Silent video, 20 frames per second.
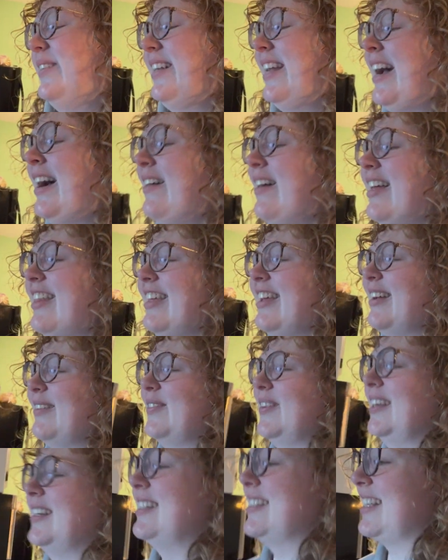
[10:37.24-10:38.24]
now I think I'm
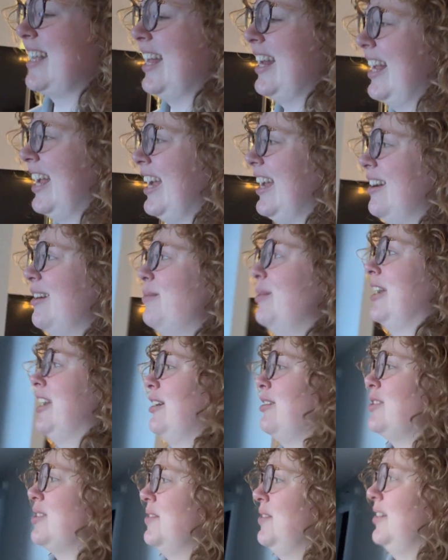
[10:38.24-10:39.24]
gonna just kind of hang out on my
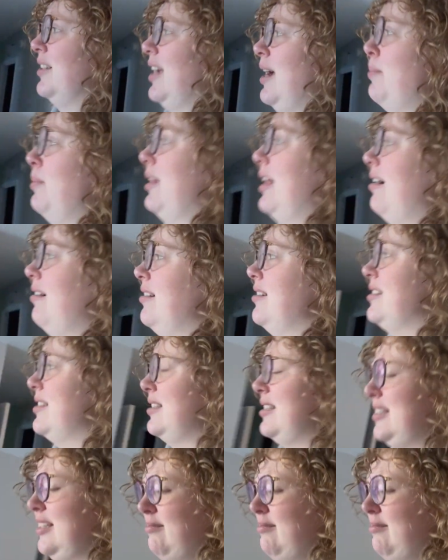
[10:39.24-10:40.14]
couch for a couple hours and see